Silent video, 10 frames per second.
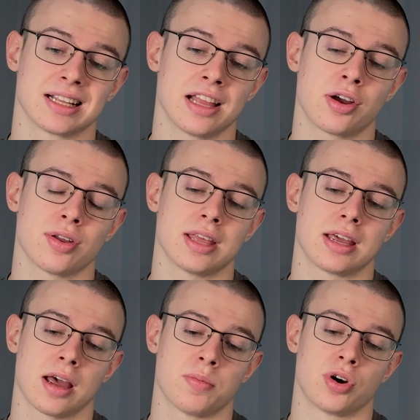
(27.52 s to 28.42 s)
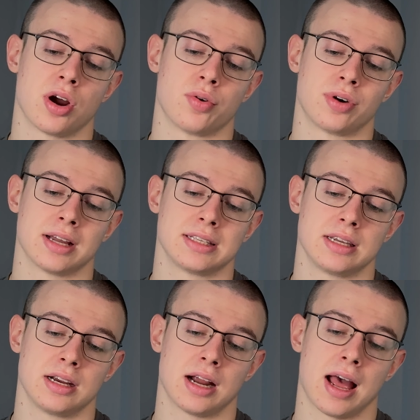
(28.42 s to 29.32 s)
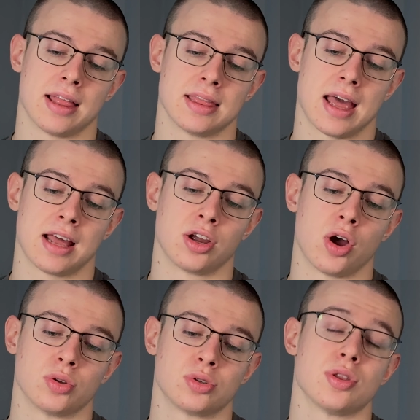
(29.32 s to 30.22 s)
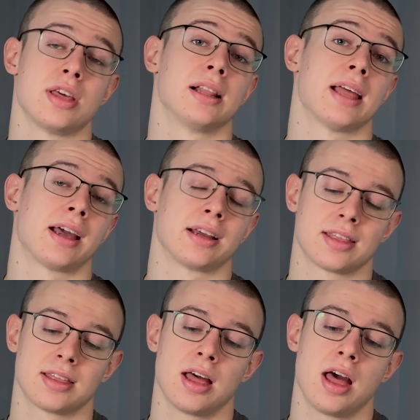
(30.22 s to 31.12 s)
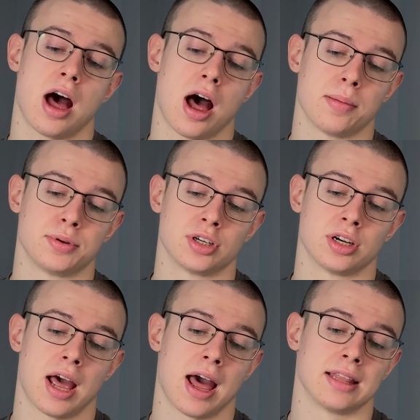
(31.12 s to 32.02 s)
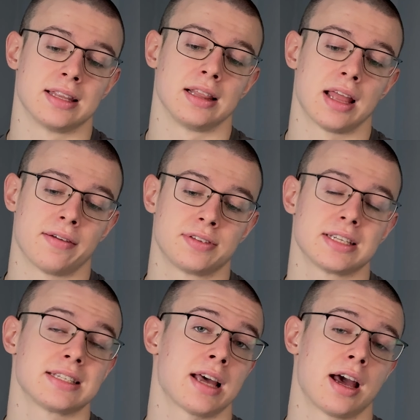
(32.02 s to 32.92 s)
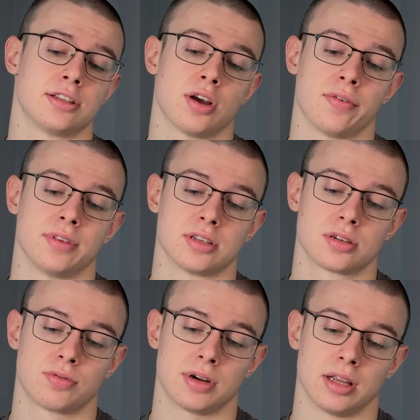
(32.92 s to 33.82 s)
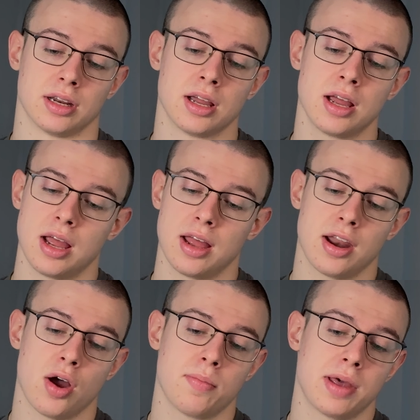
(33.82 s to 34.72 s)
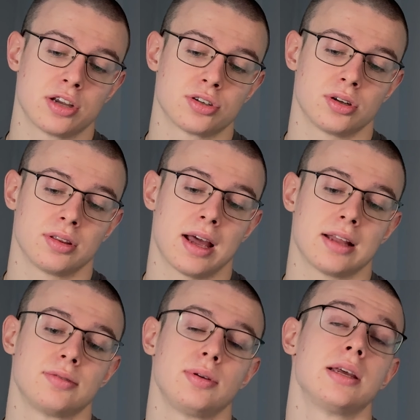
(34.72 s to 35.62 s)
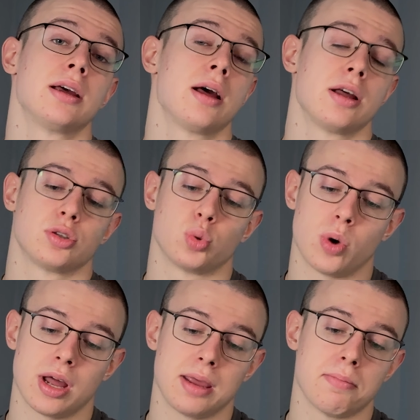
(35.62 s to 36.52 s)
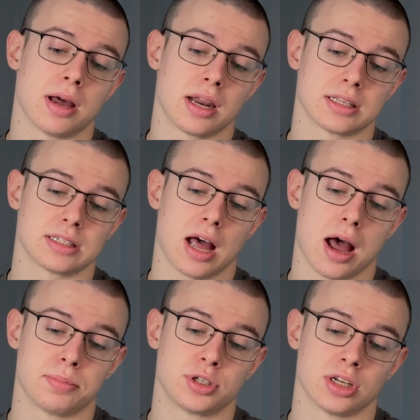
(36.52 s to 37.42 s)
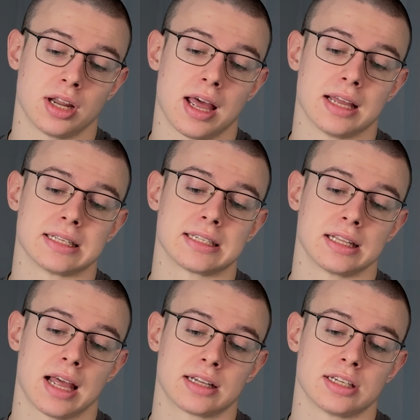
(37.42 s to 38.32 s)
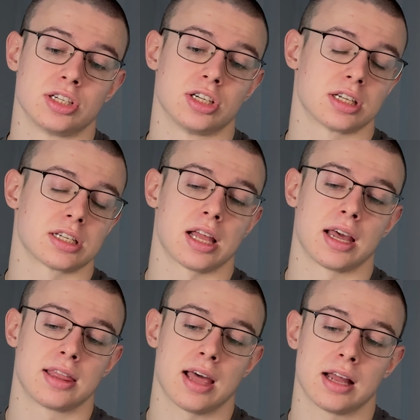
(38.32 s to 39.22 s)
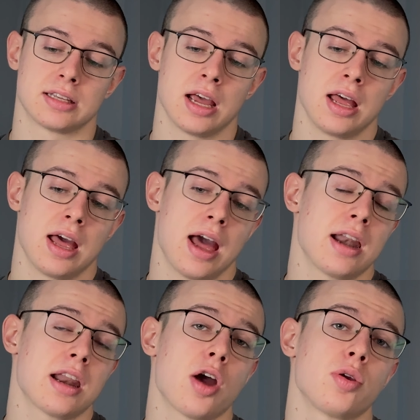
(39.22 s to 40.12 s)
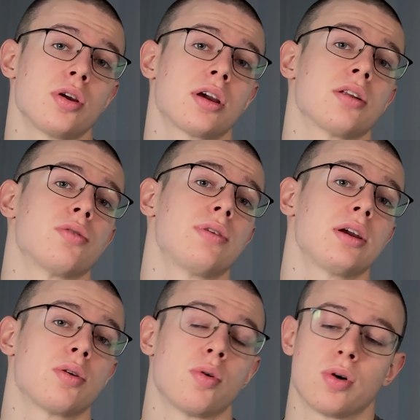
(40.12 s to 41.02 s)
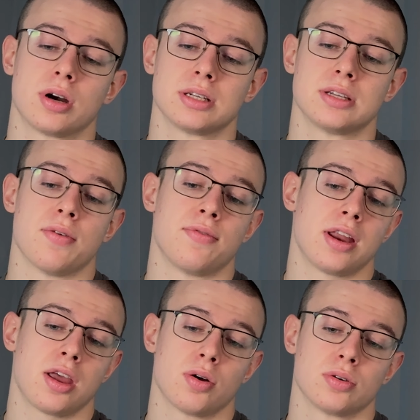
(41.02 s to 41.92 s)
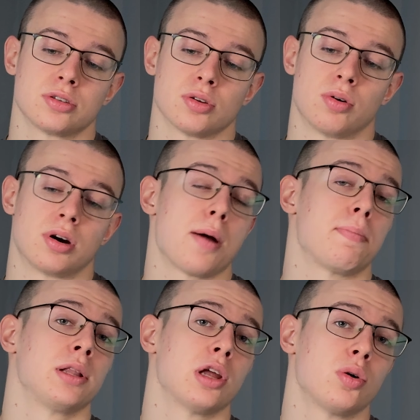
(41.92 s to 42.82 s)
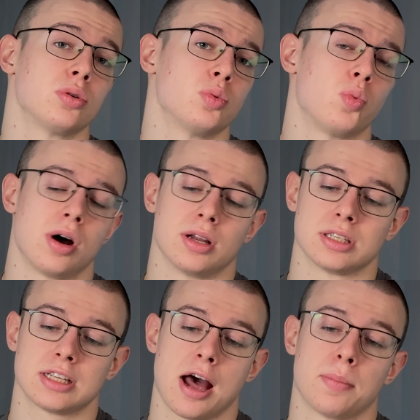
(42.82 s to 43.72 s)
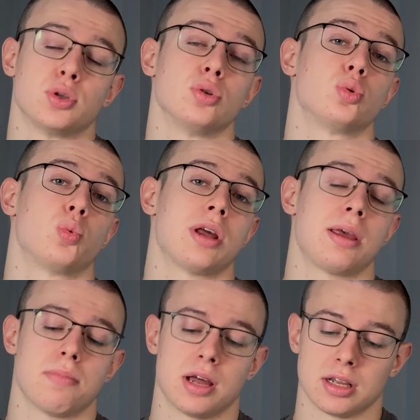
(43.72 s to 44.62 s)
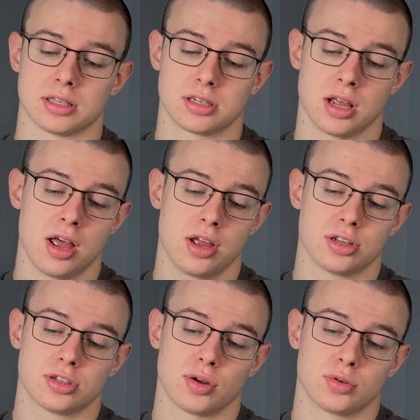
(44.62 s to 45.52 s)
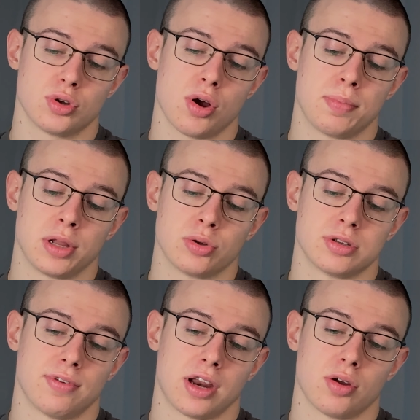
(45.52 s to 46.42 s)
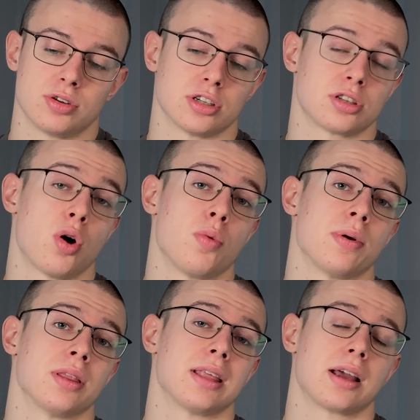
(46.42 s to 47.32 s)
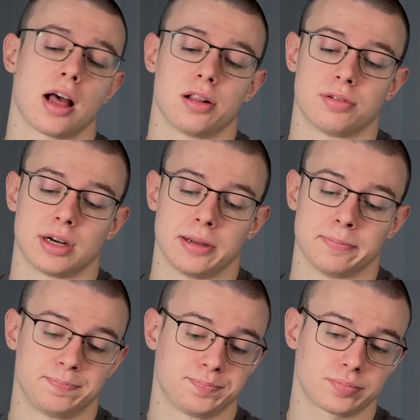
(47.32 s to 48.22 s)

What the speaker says: click on the camera right here and then go to the length option at the left side of the screen. Now make sure that the 20 minutes option is selected just like that. And now you can record videos or upload ones up to 20 minutes. So to upload the video, just open the gallery